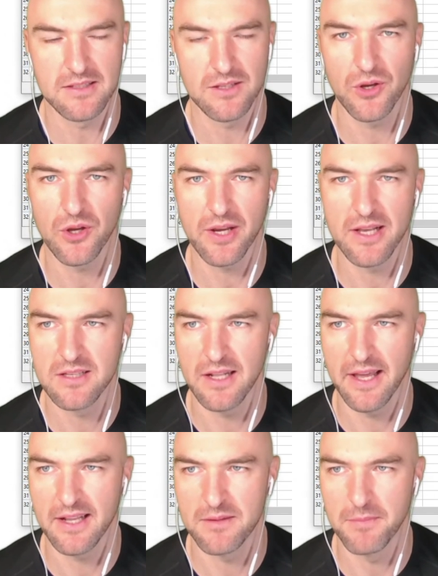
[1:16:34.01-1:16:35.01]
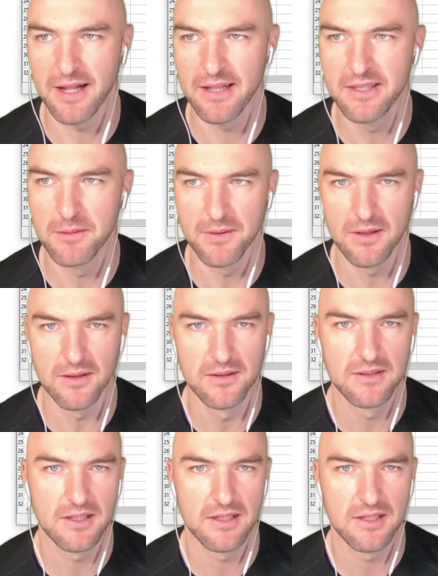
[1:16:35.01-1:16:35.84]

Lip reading: So you can select multiple